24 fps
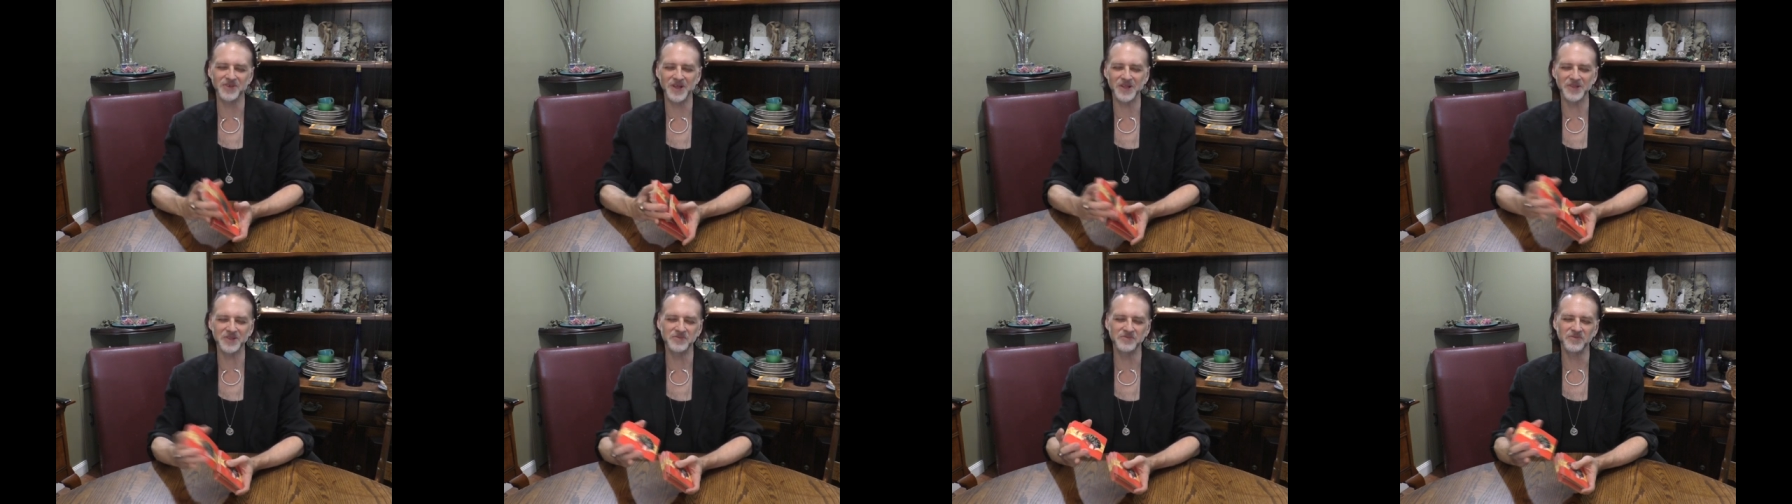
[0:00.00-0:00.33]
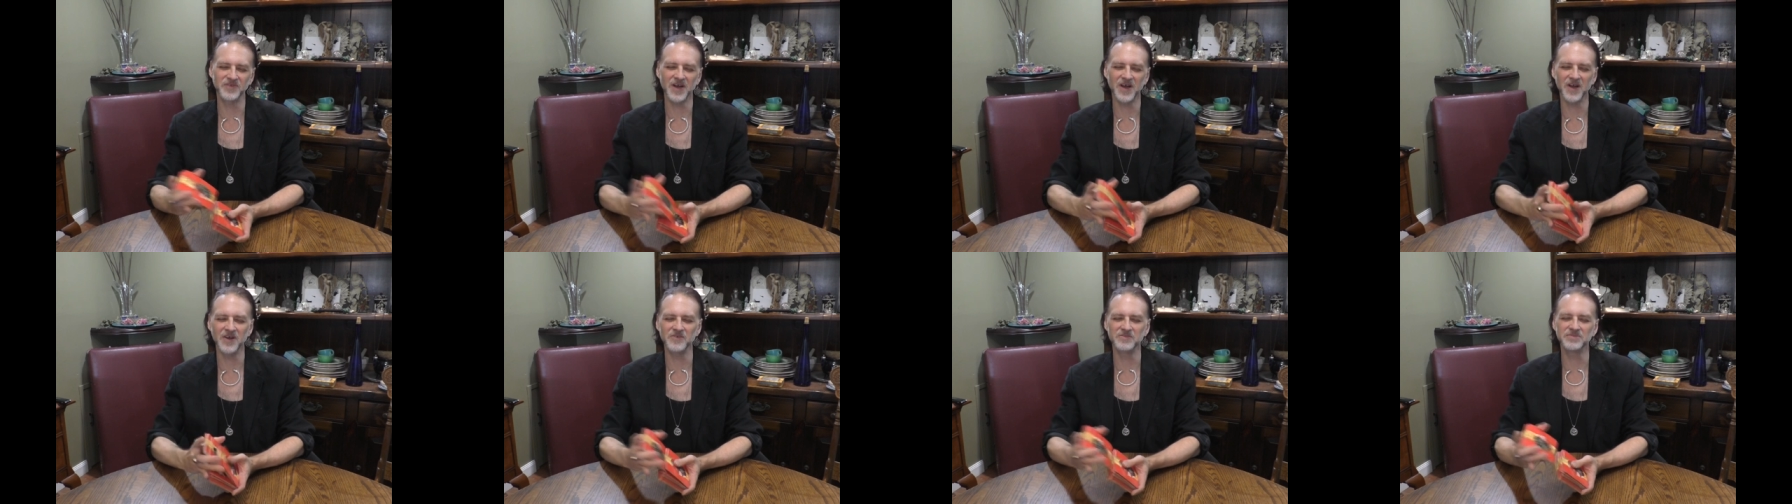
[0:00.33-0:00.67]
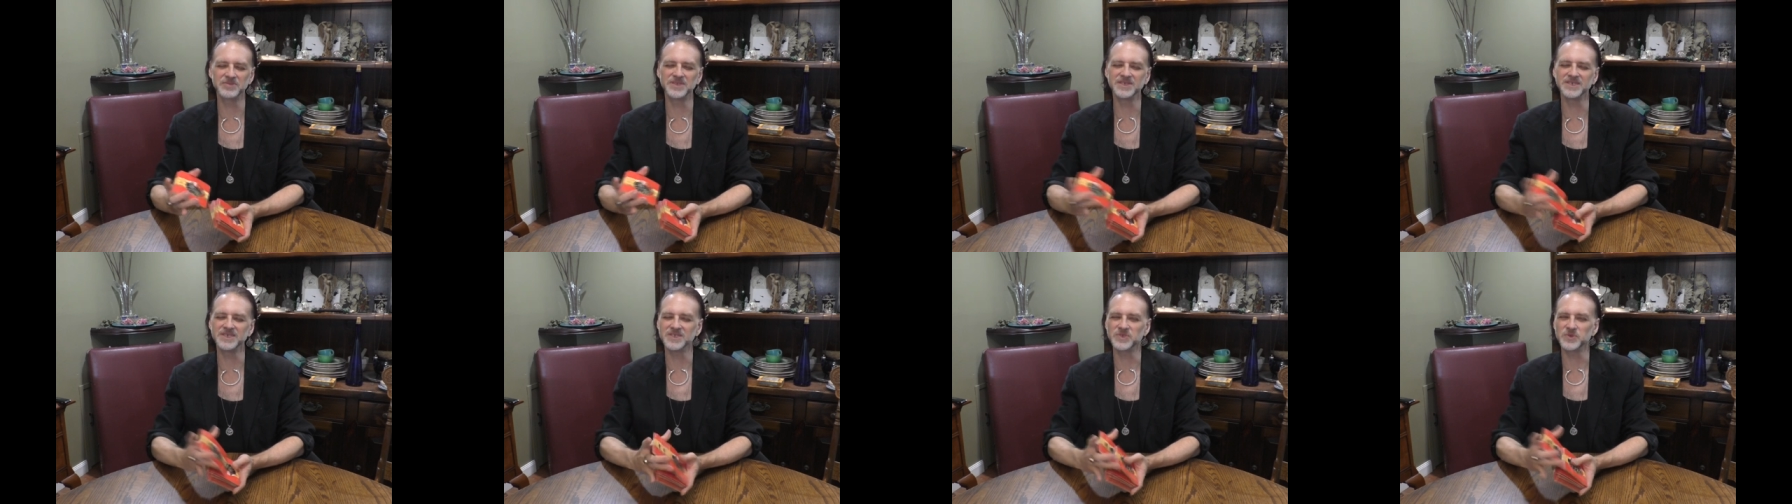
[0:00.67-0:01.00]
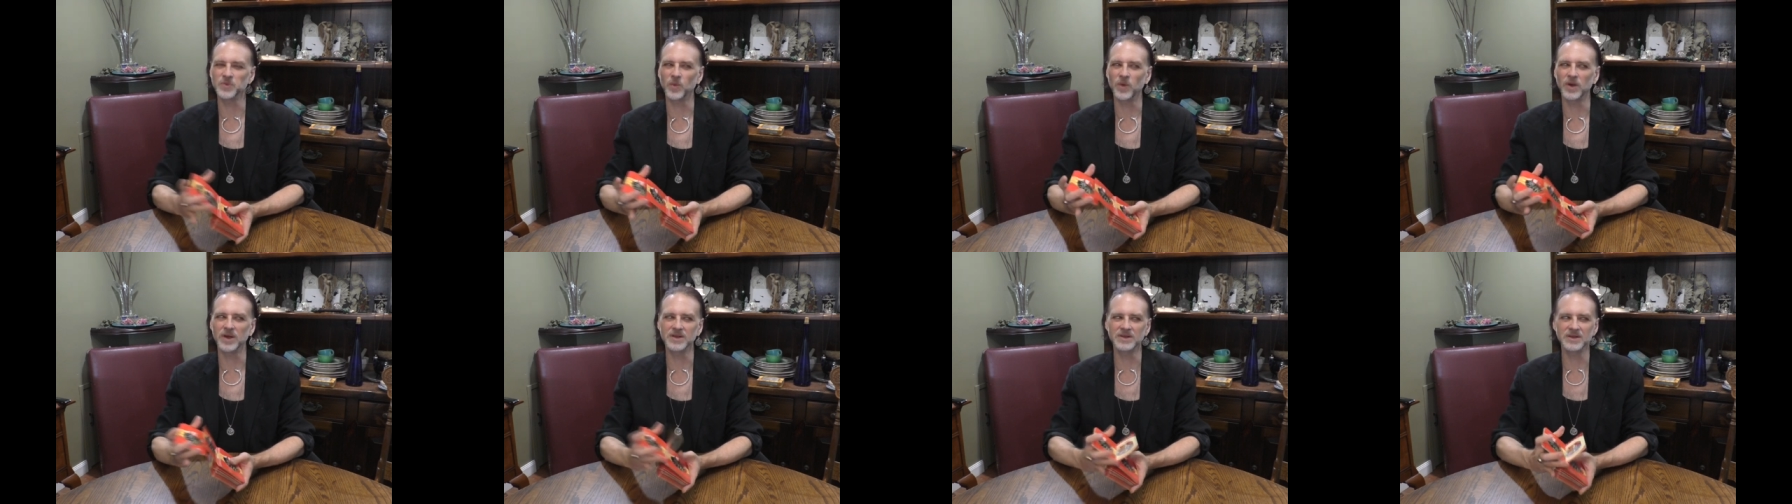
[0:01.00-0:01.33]
all involved. Please,
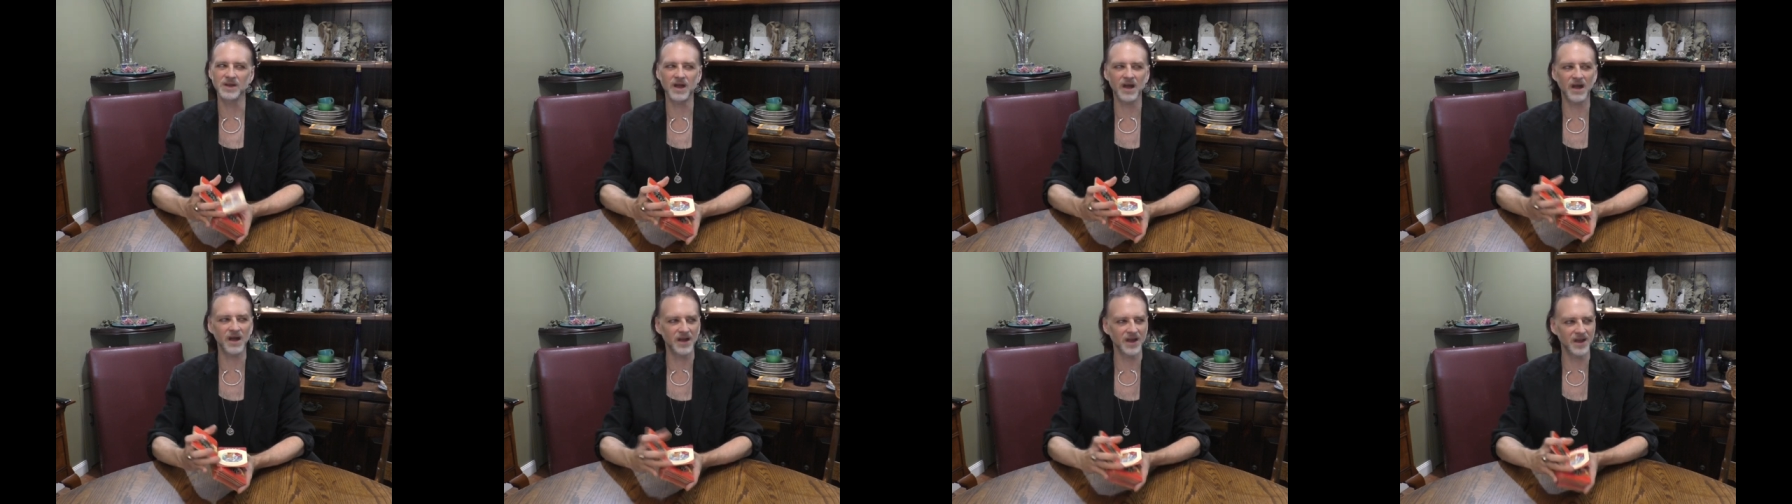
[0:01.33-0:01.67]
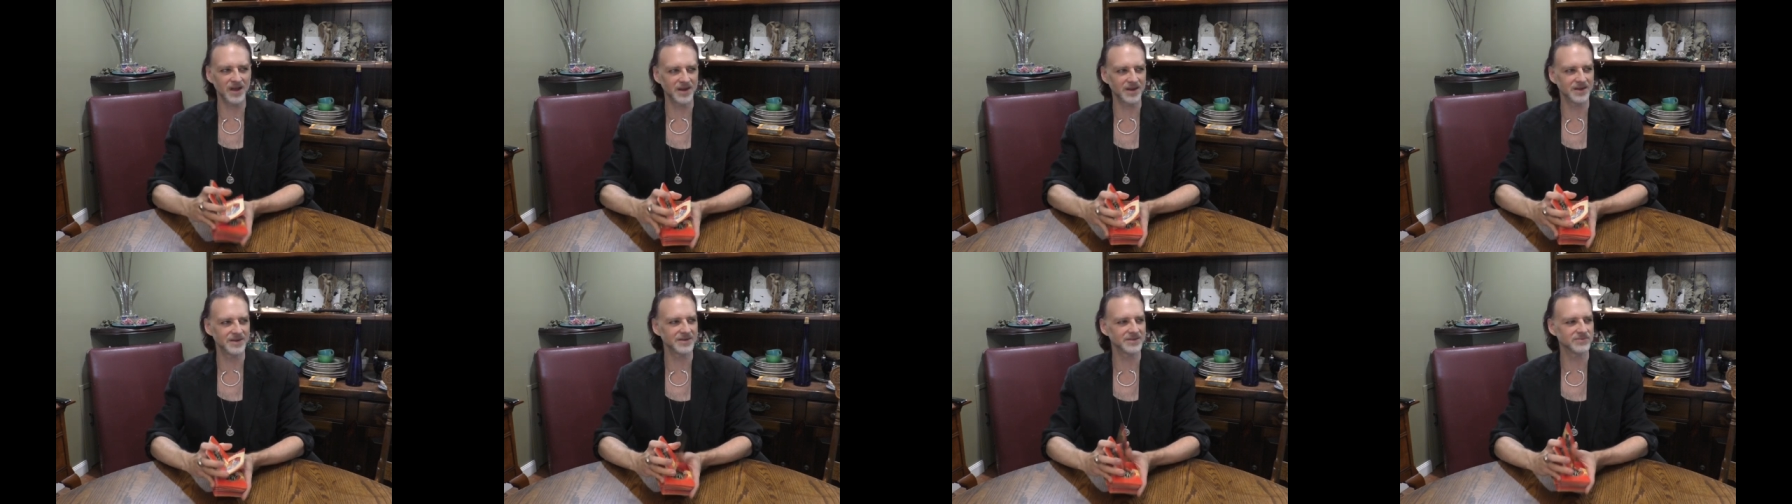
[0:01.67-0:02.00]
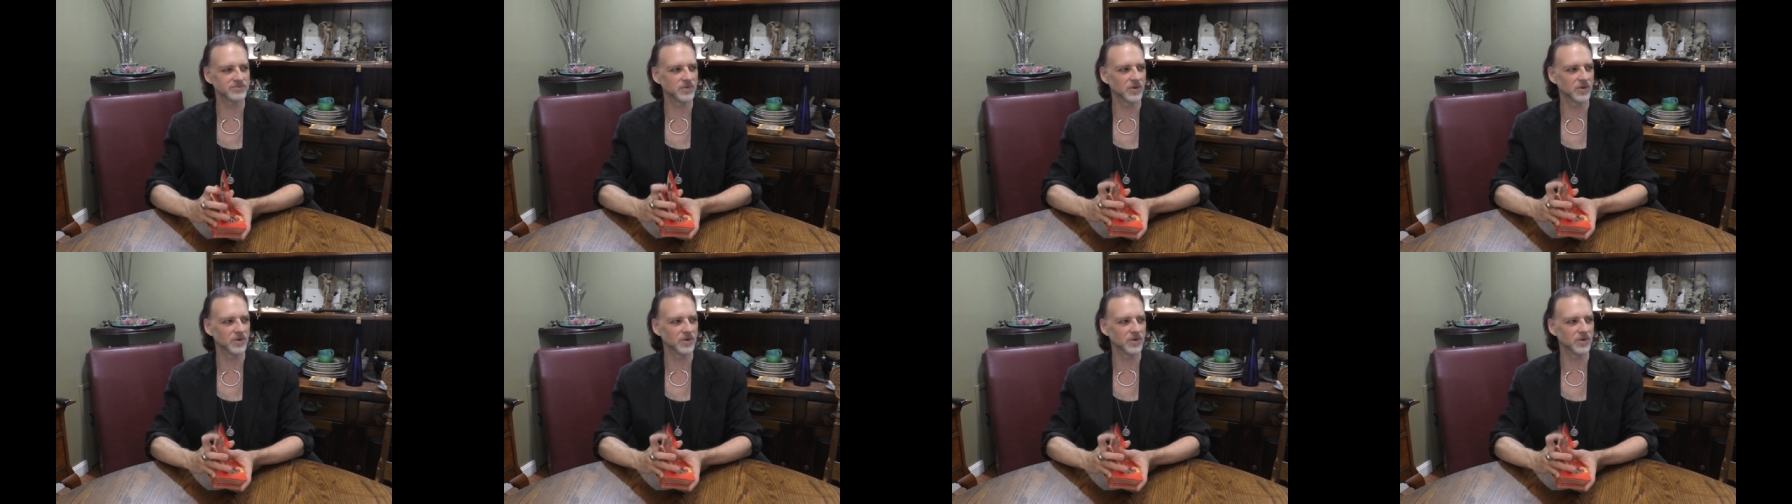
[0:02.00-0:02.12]
one card.